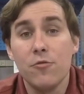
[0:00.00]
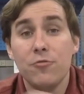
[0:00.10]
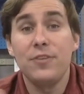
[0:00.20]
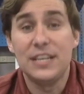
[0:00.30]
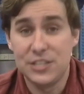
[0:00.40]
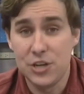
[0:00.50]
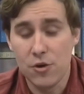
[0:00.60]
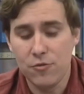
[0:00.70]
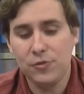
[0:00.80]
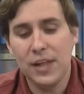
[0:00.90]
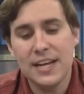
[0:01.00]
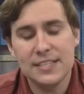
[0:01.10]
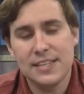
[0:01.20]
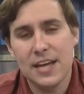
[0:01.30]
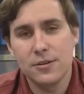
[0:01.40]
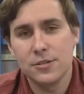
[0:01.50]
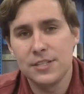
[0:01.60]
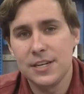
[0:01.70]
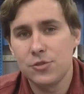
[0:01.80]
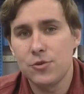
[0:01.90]
FISDO, Flight Standards
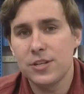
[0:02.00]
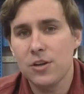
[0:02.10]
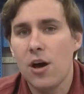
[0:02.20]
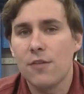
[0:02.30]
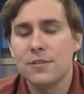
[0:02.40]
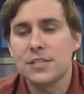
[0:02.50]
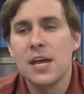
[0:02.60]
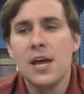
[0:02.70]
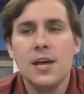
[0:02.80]
District Office.